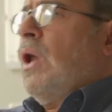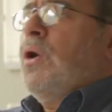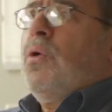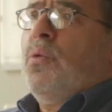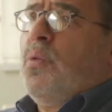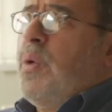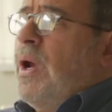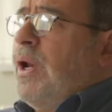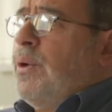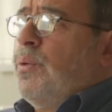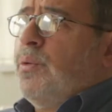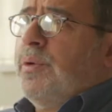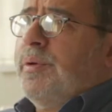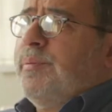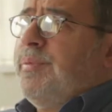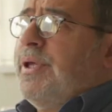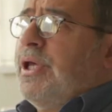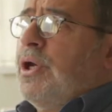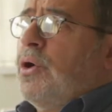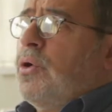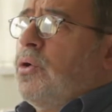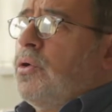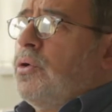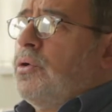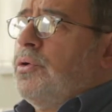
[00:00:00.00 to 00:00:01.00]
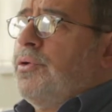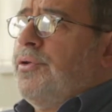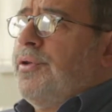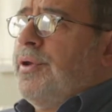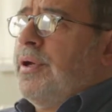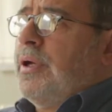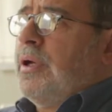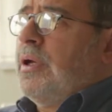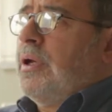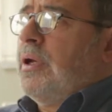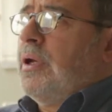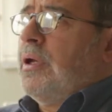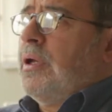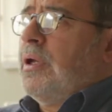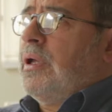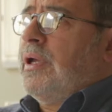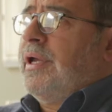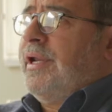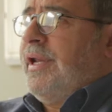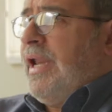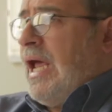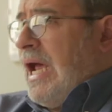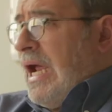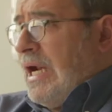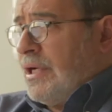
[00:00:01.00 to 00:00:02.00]
when we behold
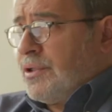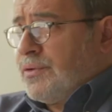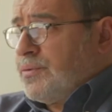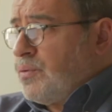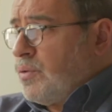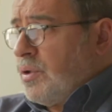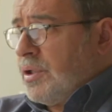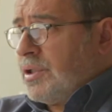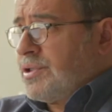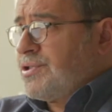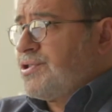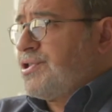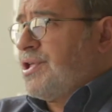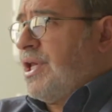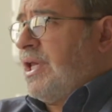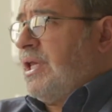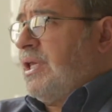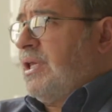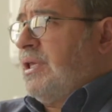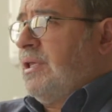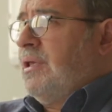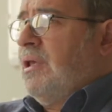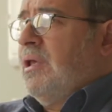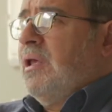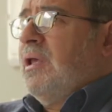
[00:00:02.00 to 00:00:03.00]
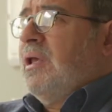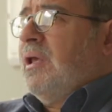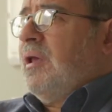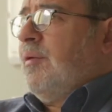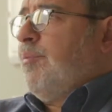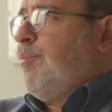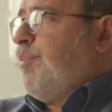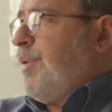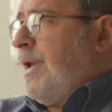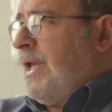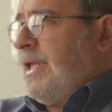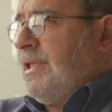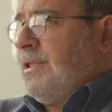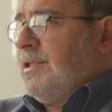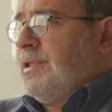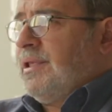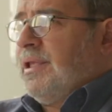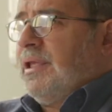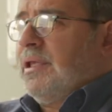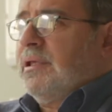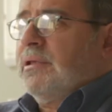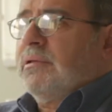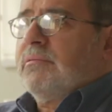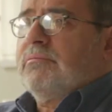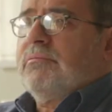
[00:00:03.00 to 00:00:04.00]
an artwork, say a
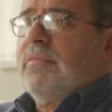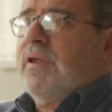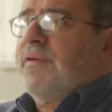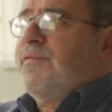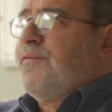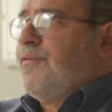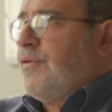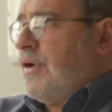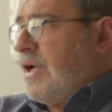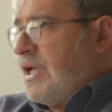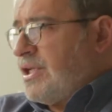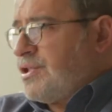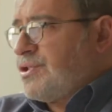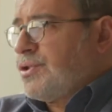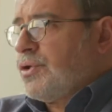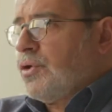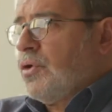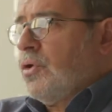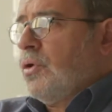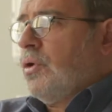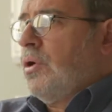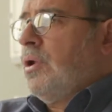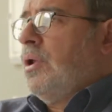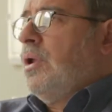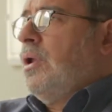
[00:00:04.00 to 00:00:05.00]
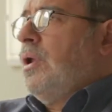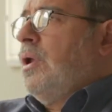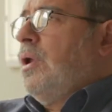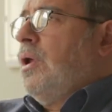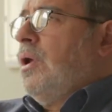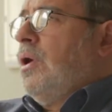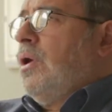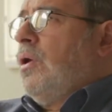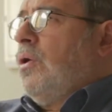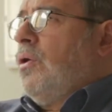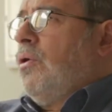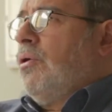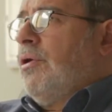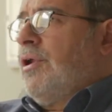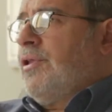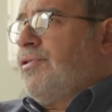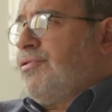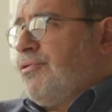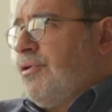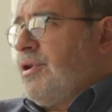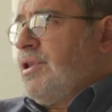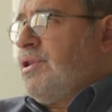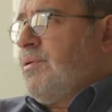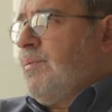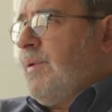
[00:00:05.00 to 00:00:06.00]
painting, a fresco, or a
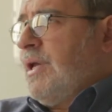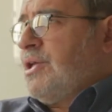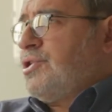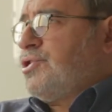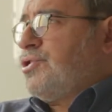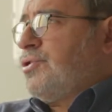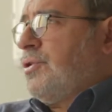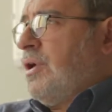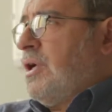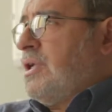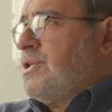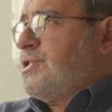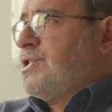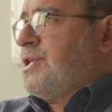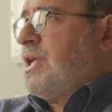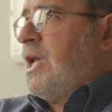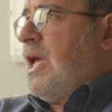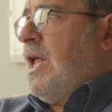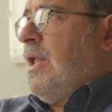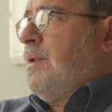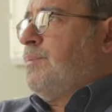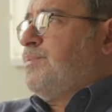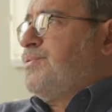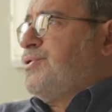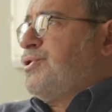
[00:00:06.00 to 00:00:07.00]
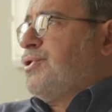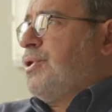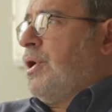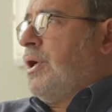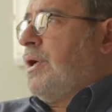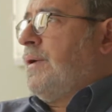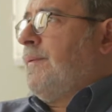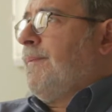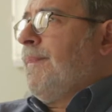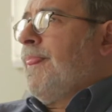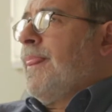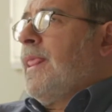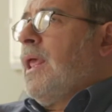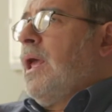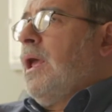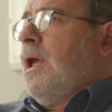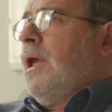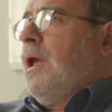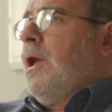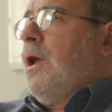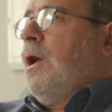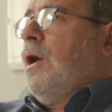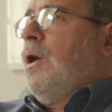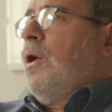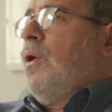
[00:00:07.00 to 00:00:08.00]
three-dimensional sculpture,
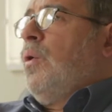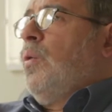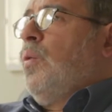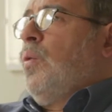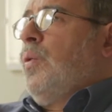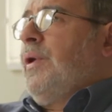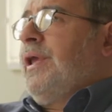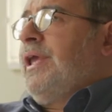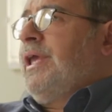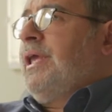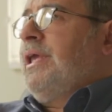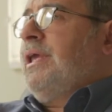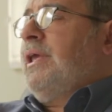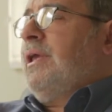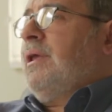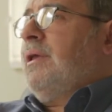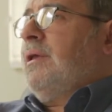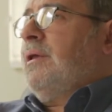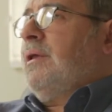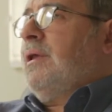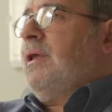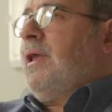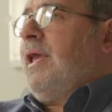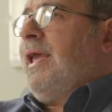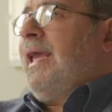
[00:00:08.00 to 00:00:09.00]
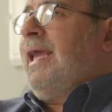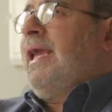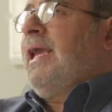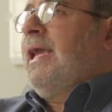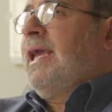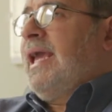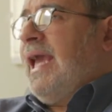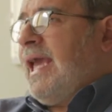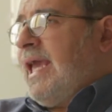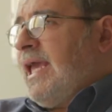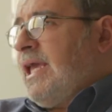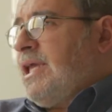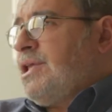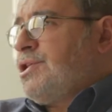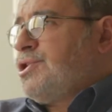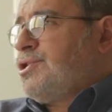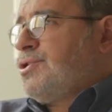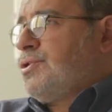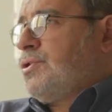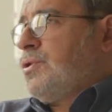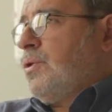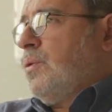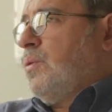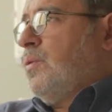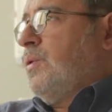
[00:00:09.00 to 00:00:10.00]
we
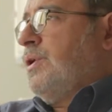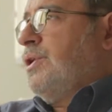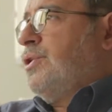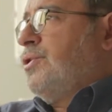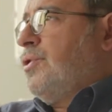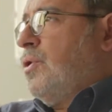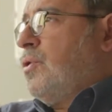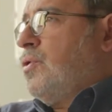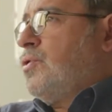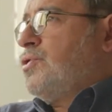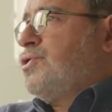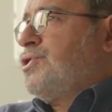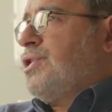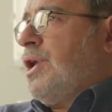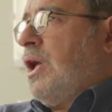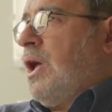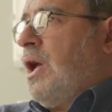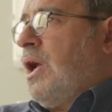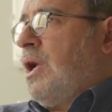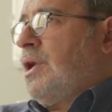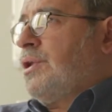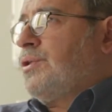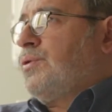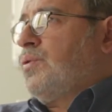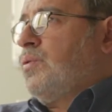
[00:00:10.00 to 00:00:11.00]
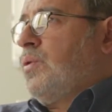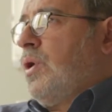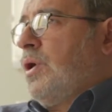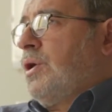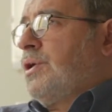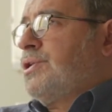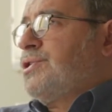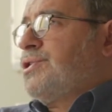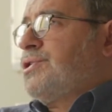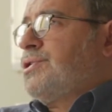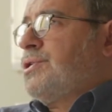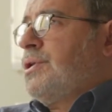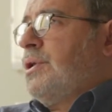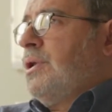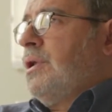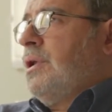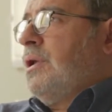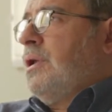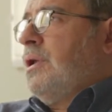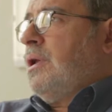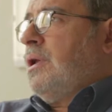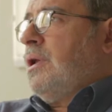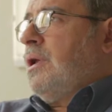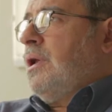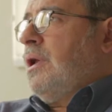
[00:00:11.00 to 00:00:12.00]
engage with those artworks
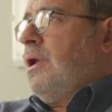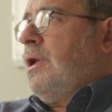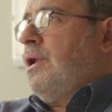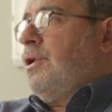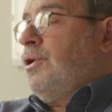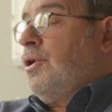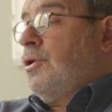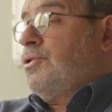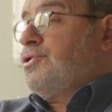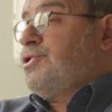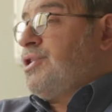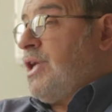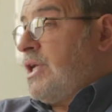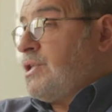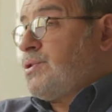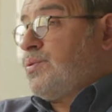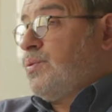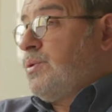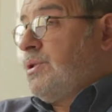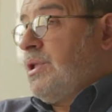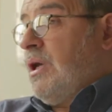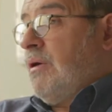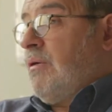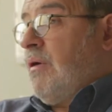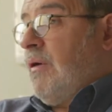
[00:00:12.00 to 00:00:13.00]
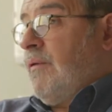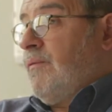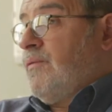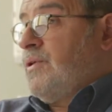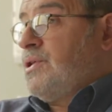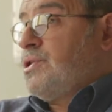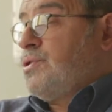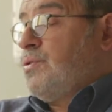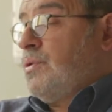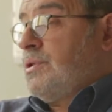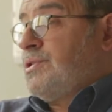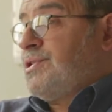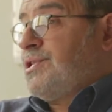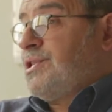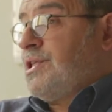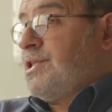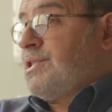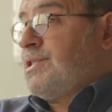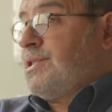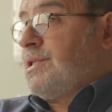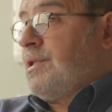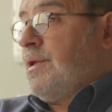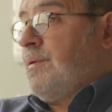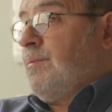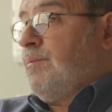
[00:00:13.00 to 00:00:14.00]
not just with our visual
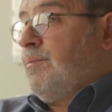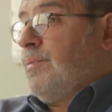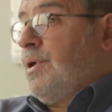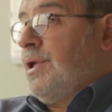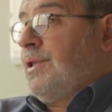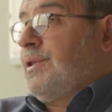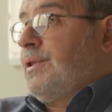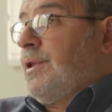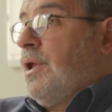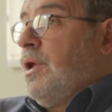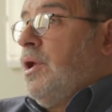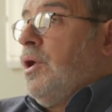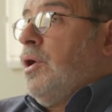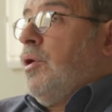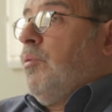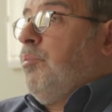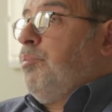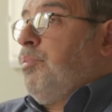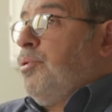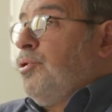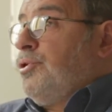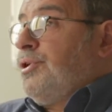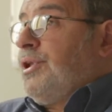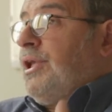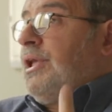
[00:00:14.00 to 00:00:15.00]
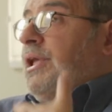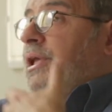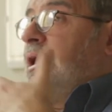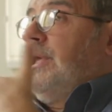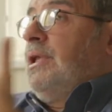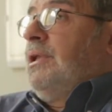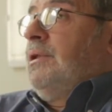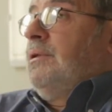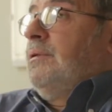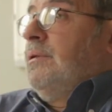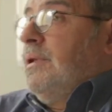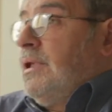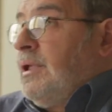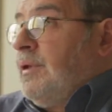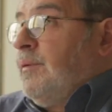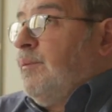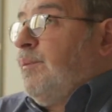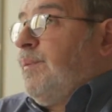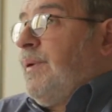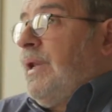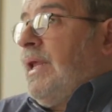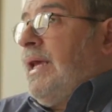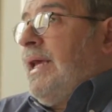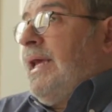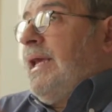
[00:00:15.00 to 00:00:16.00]
system, but putting in
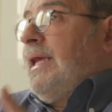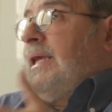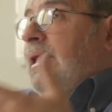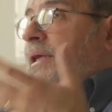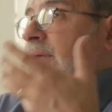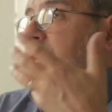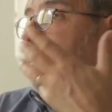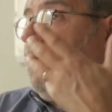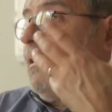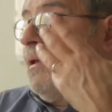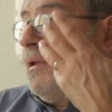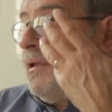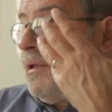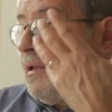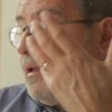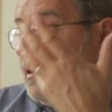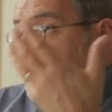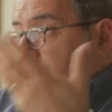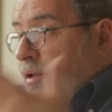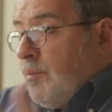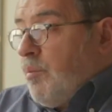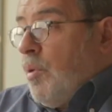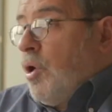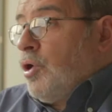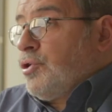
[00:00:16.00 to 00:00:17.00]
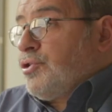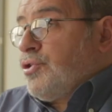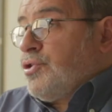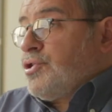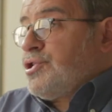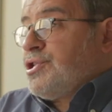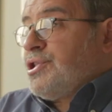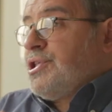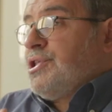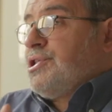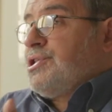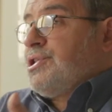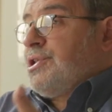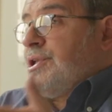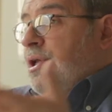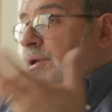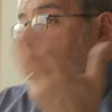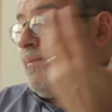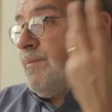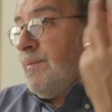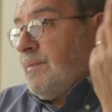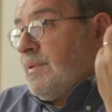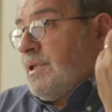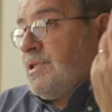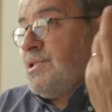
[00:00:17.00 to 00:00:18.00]
play the motor
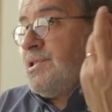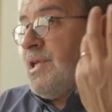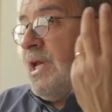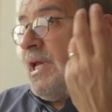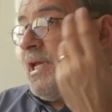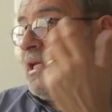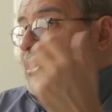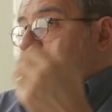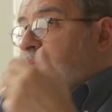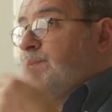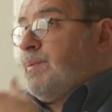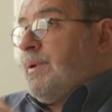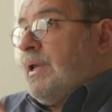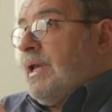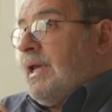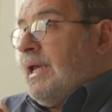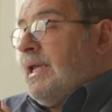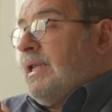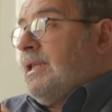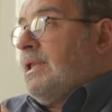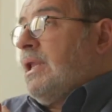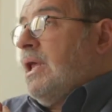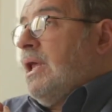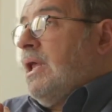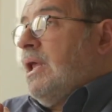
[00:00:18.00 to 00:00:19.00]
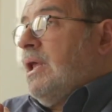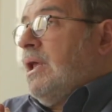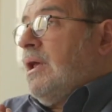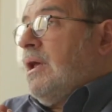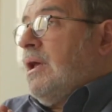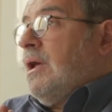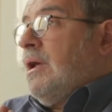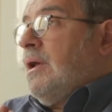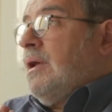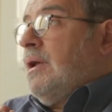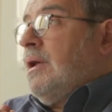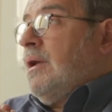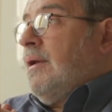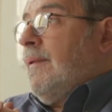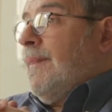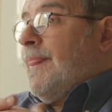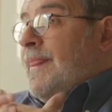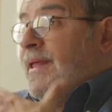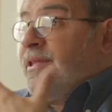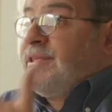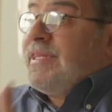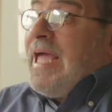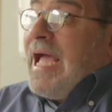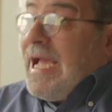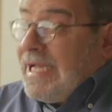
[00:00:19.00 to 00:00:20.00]
system, as I explained,
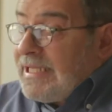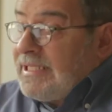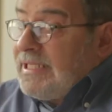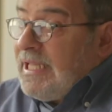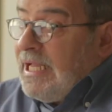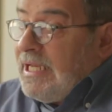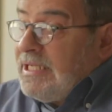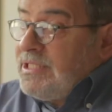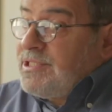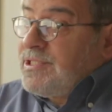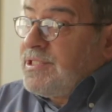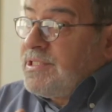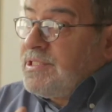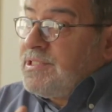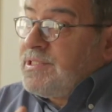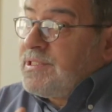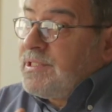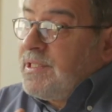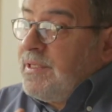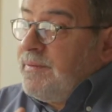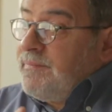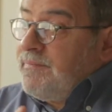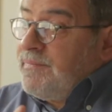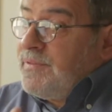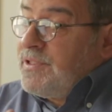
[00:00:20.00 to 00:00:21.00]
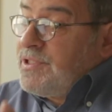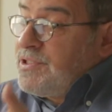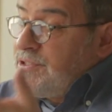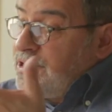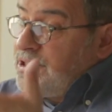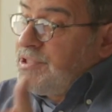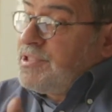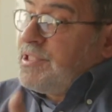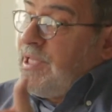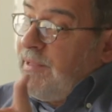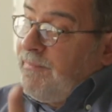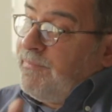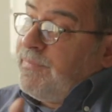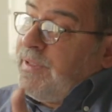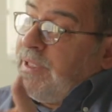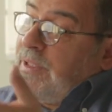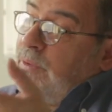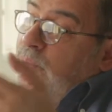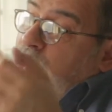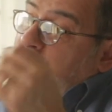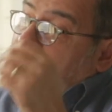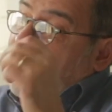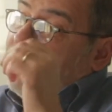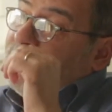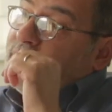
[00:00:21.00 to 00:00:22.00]
the tactile system. This is
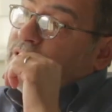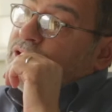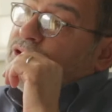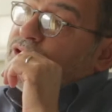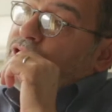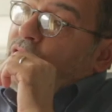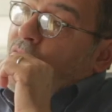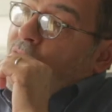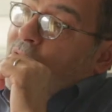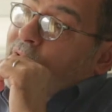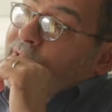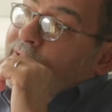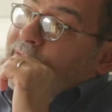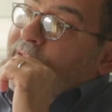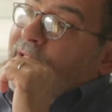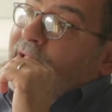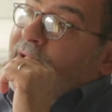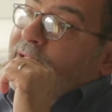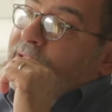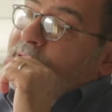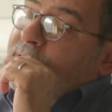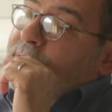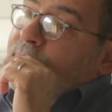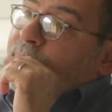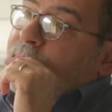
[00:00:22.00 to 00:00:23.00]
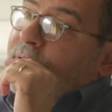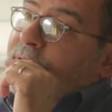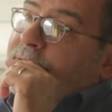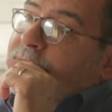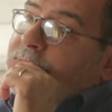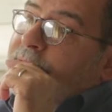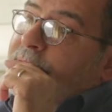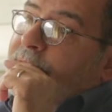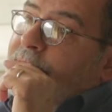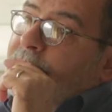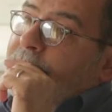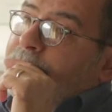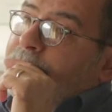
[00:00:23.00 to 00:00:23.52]
something we haven't talked yet, but